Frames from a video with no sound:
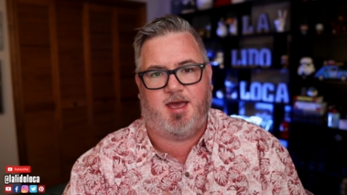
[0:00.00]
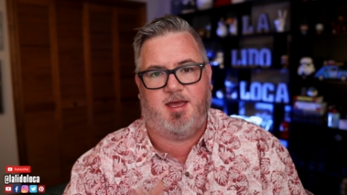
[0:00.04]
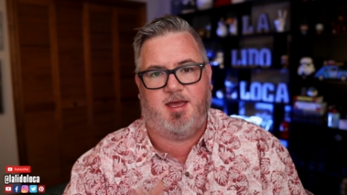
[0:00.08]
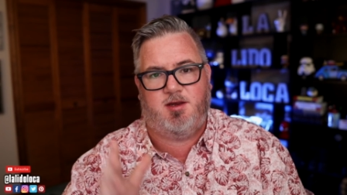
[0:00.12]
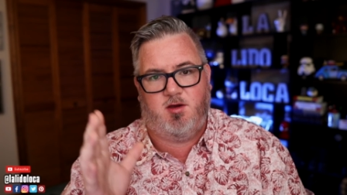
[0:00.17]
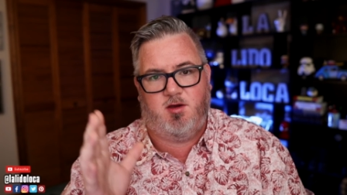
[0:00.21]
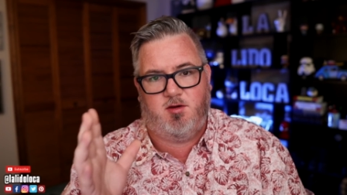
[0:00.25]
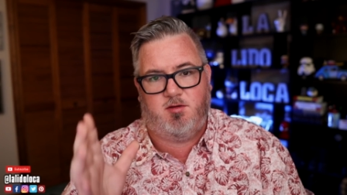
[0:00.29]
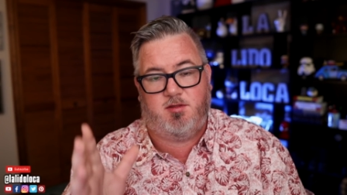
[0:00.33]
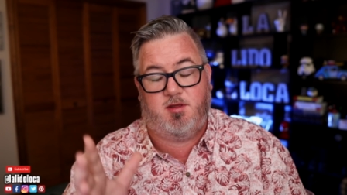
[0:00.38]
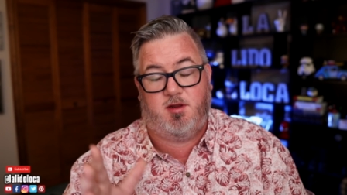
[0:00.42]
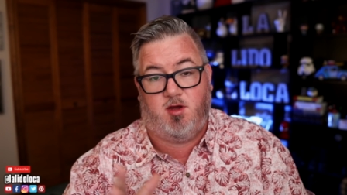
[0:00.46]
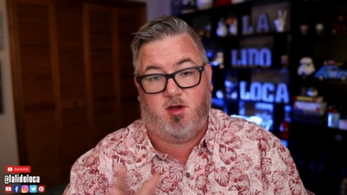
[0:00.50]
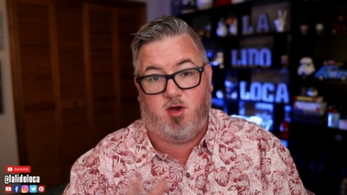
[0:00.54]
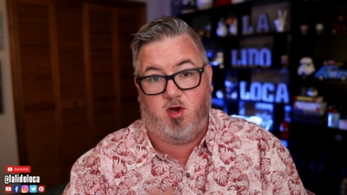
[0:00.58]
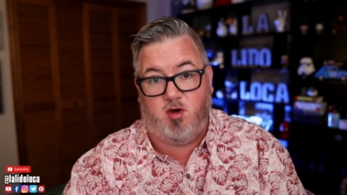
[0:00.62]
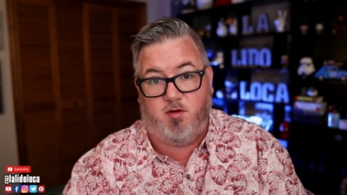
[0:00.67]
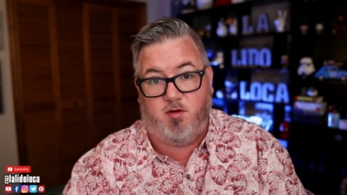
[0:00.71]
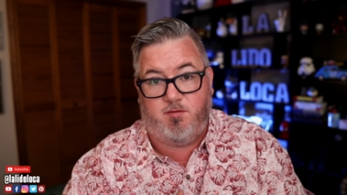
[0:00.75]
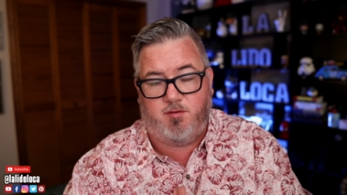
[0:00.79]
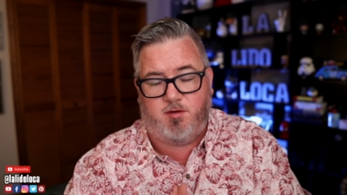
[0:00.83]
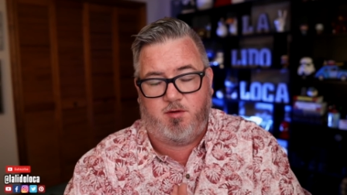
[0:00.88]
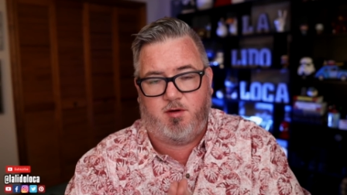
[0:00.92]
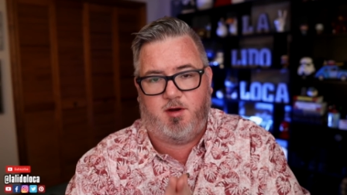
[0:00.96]
I know that
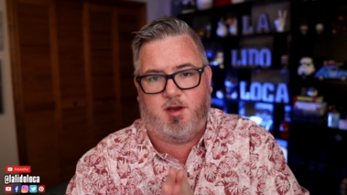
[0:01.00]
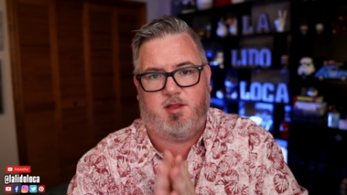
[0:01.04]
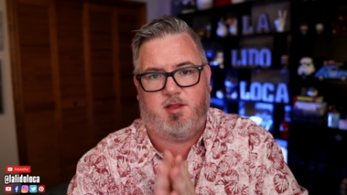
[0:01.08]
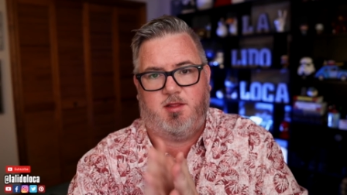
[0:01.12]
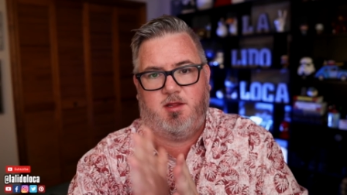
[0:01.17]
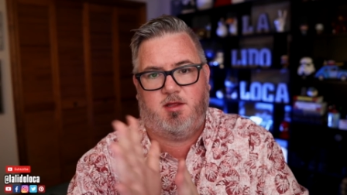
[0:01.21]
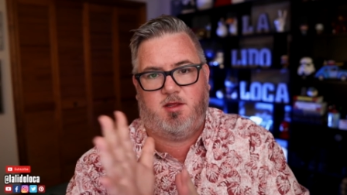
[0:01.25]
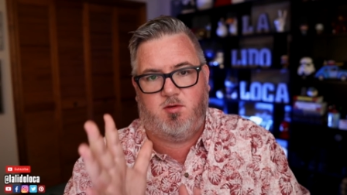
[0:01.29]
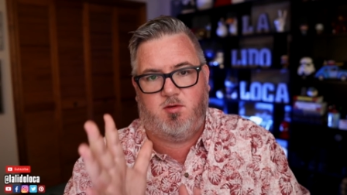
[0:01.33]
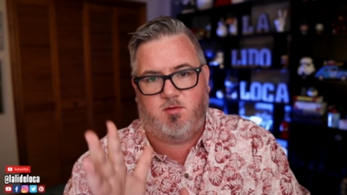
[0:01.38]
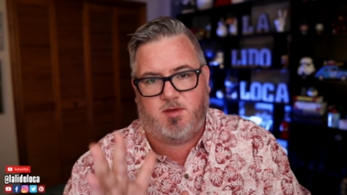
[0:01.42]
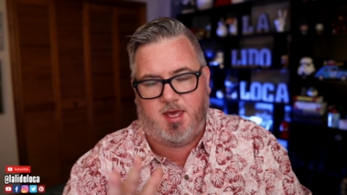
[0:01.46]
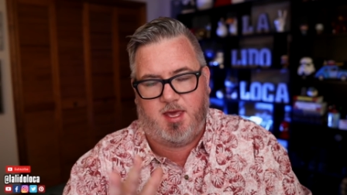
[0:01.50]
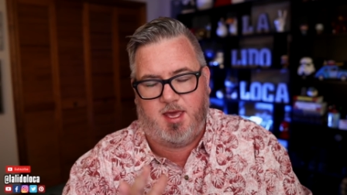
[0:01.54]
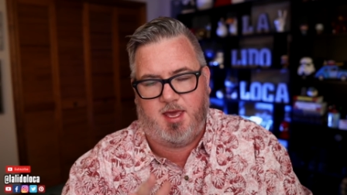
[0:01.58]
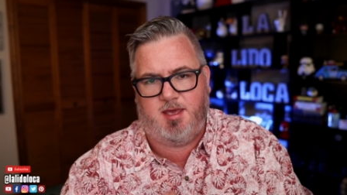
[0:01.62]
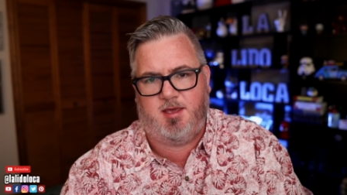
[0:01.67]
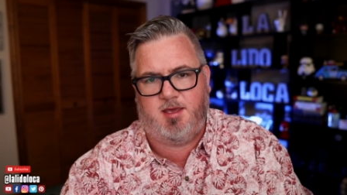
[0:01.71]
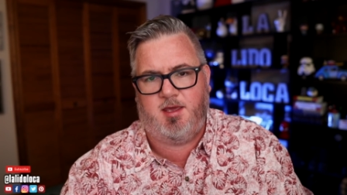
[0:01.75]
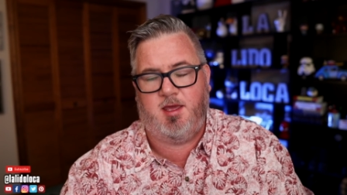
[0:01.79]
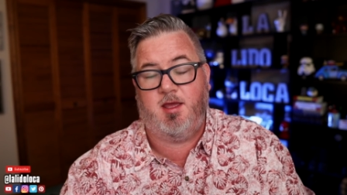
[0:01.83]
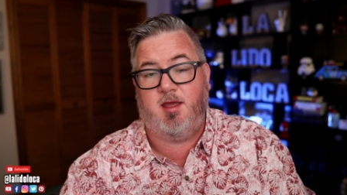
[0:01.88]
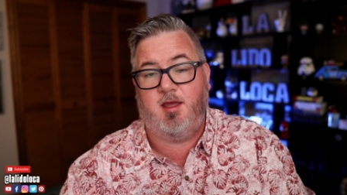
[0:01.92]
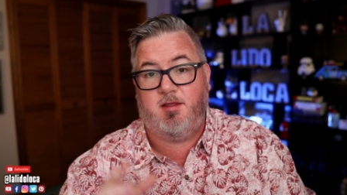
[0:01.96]
over in the
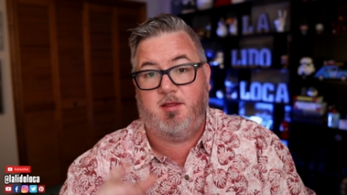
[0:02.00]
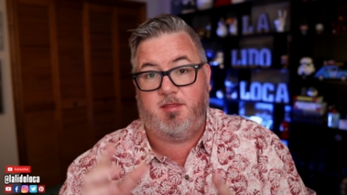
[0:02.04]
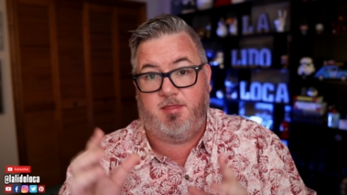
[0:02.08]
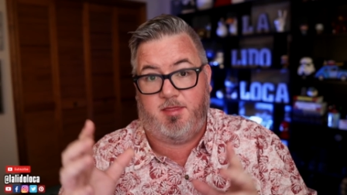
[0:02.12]
UK,